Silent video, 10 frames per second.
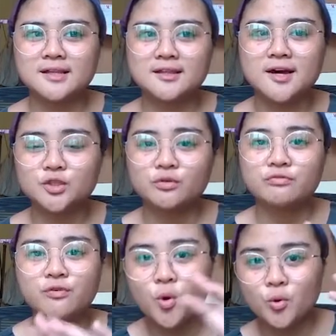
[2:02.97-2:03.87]
a lot
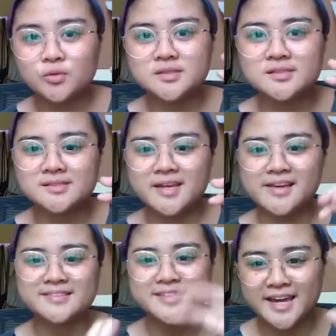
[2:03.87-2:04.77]
of quotes
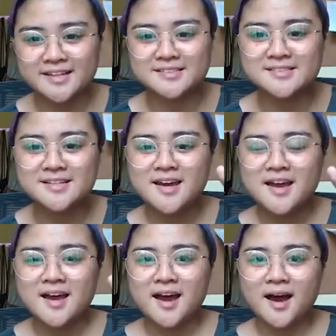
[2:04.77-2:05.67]
and text
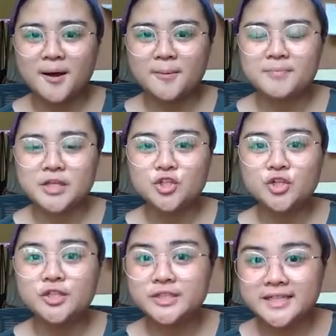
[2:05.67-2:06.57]
in
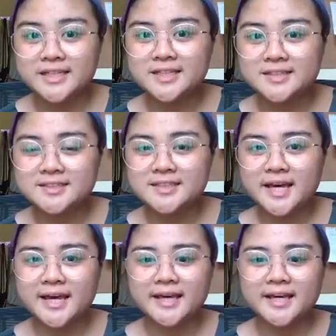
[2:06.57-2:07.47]
your grid,
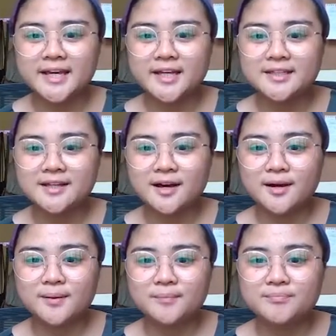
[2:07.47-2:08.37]
and
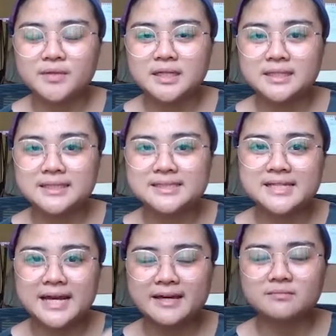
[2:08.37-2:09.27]
it's
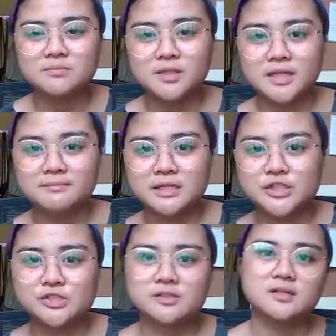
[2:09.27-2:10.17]
like the image
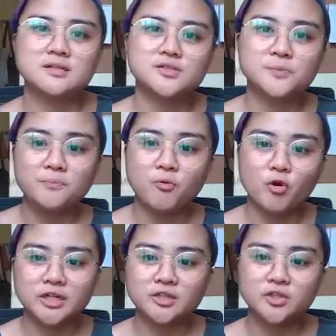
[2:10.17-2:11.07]
is gonna
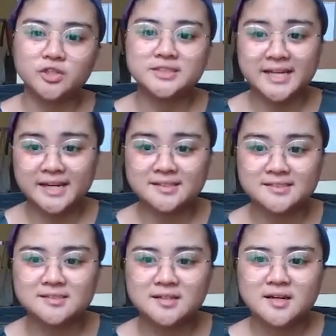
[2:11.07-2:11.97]
support your
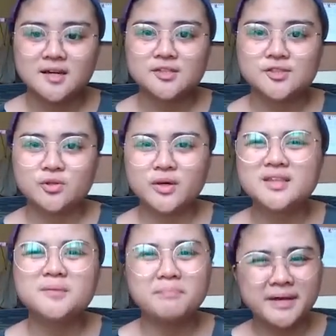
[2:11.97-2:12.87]
text? So
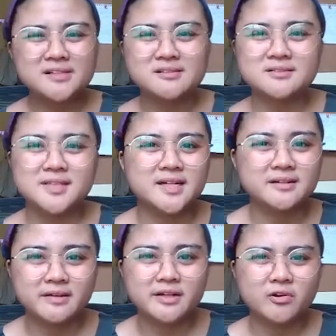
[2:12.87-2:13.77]
it depends on the
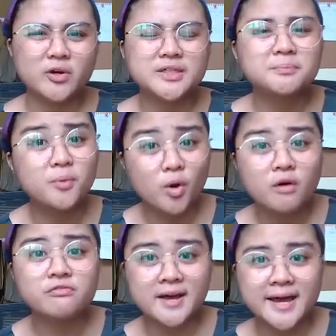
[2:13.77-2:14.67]
career or the
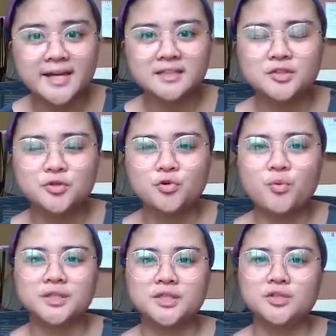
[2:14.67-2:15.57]
profile that you
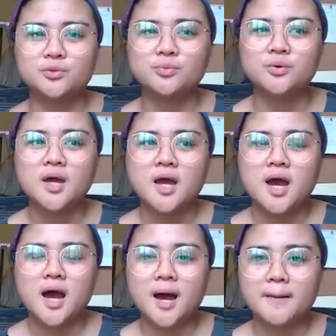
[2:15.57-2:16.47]
wanted to
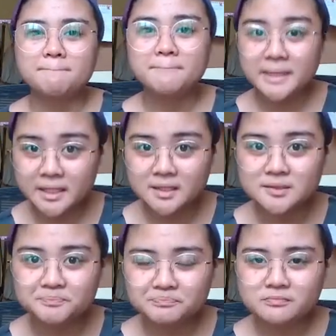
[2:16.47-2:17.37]
build,